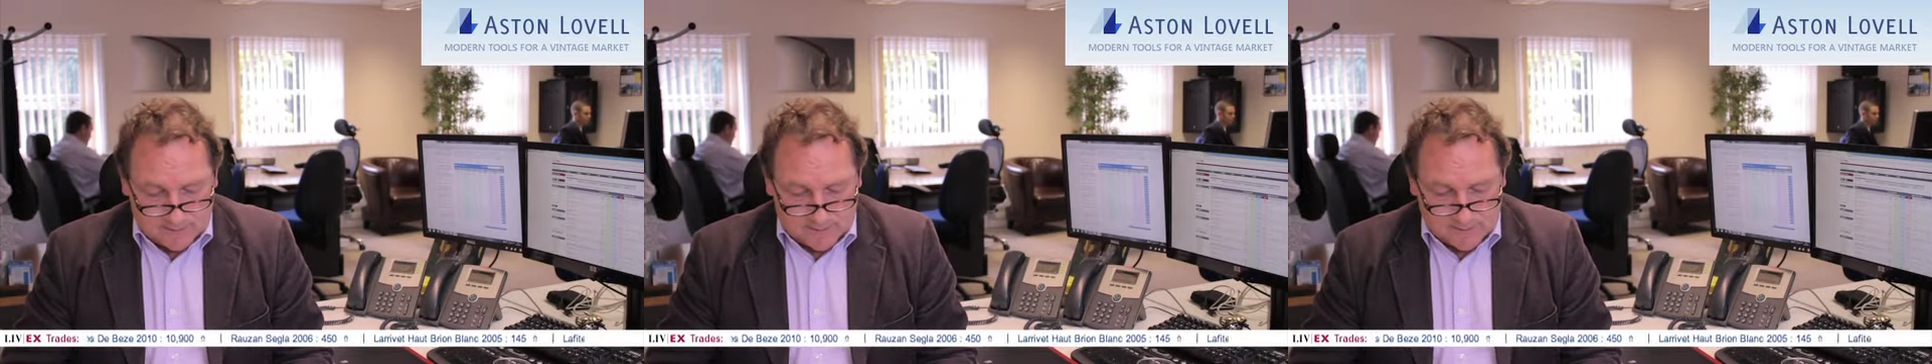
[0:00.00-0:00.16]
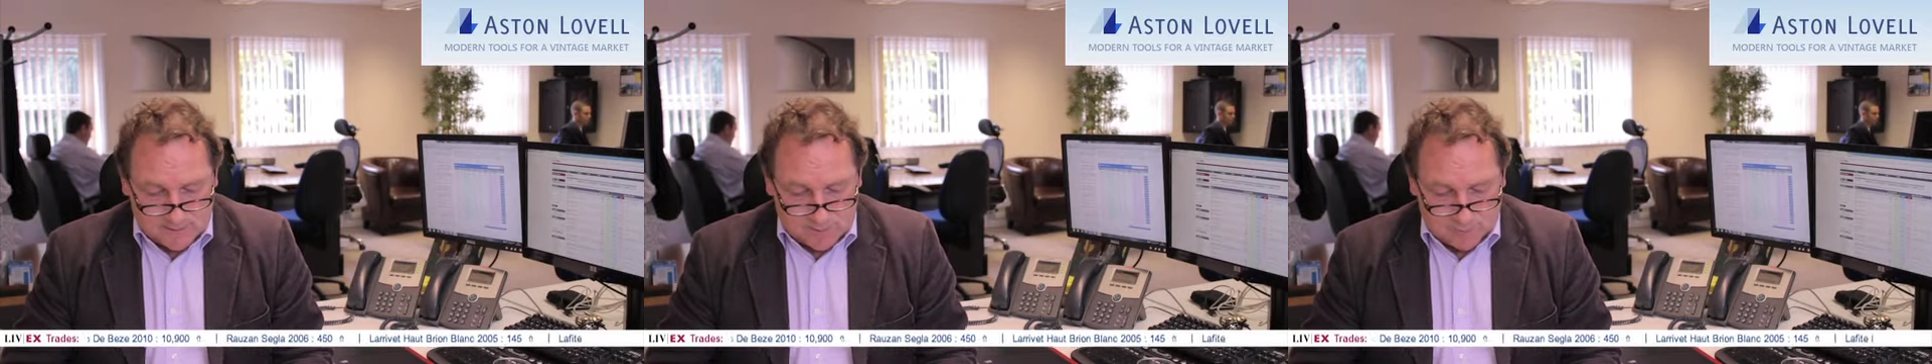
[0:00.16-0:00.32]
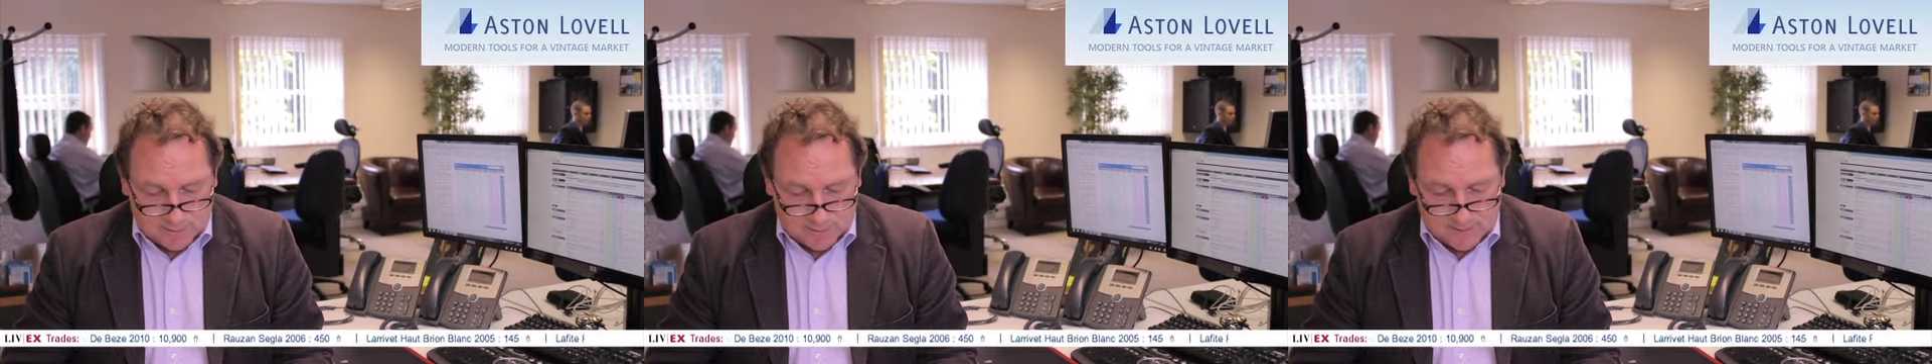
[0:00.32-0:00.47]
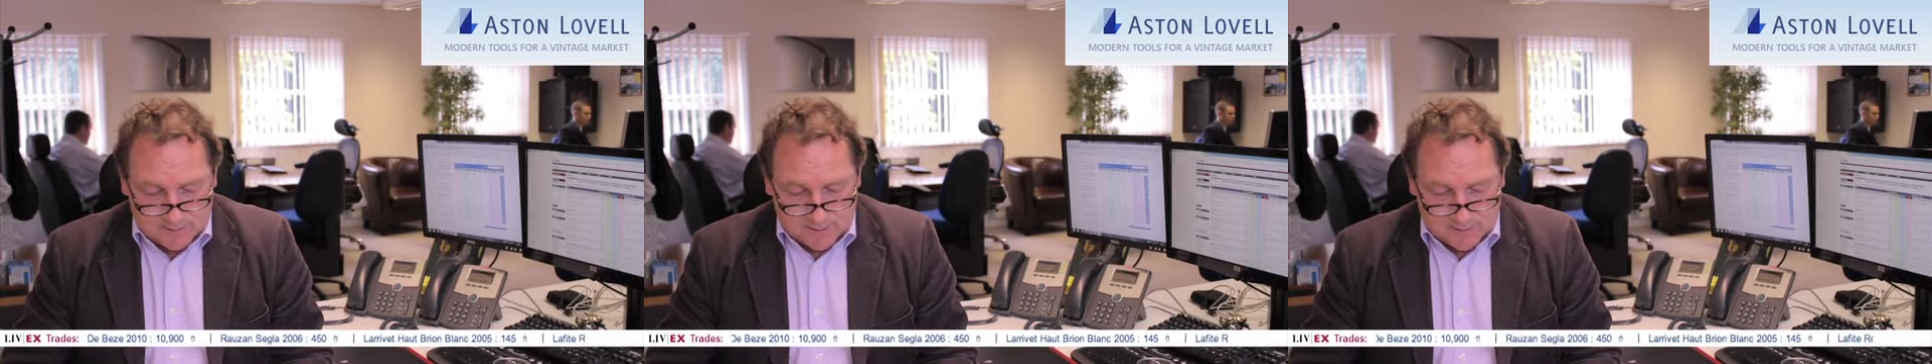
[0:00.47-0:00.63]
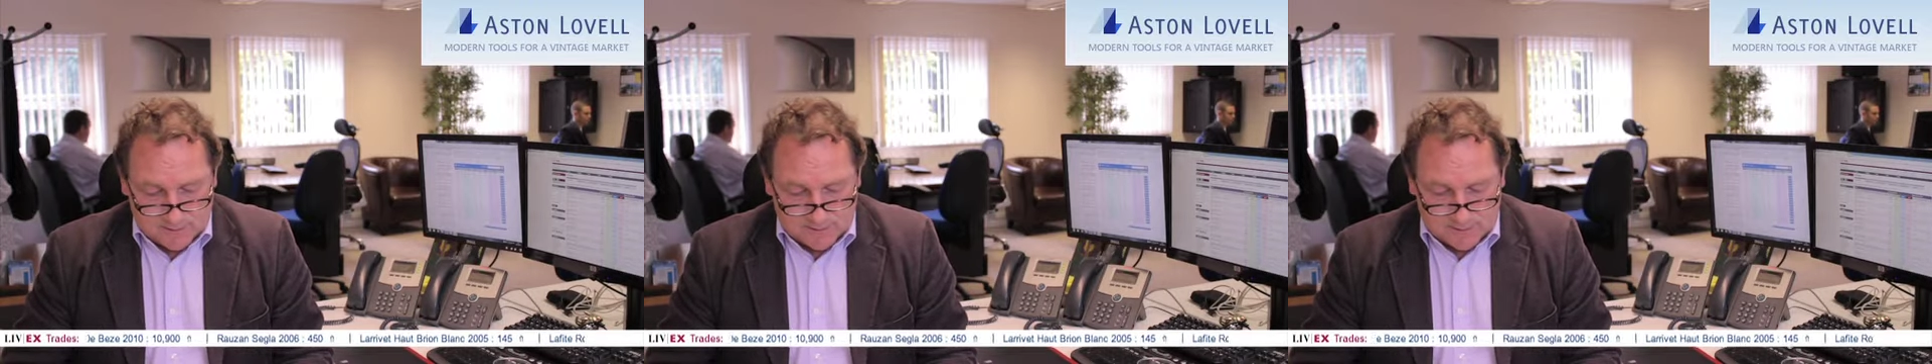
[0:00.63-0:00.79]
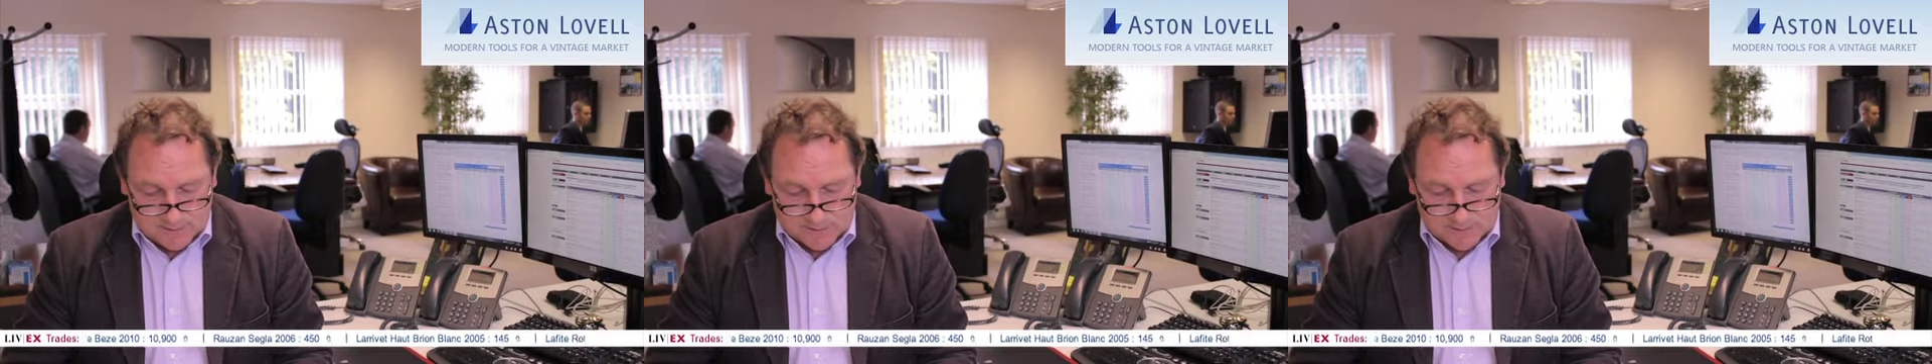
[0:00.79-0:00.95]

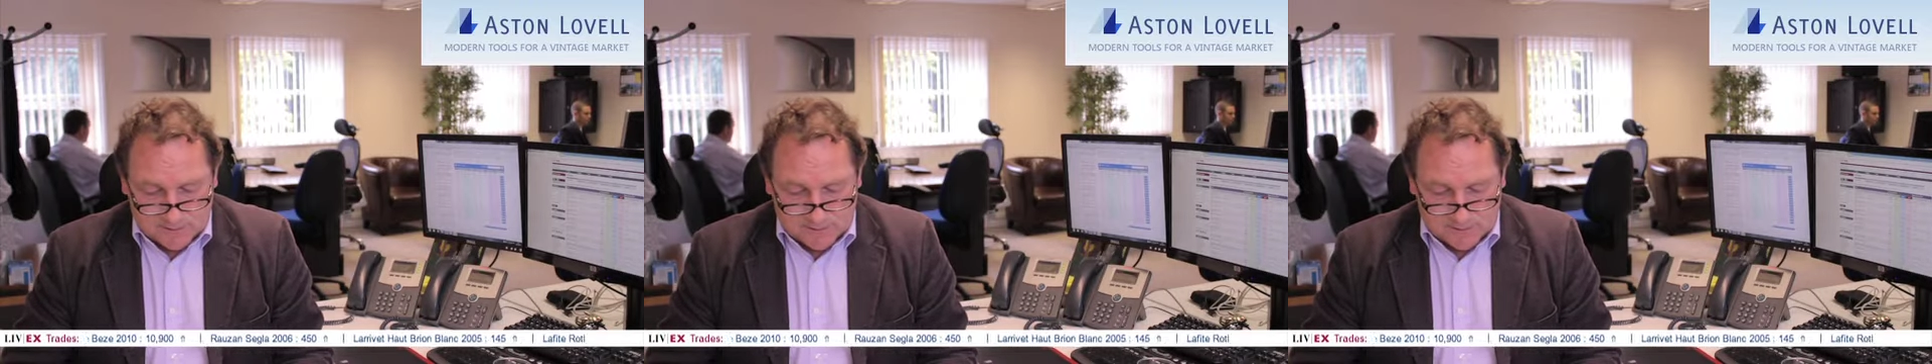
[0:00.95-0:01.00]
situation did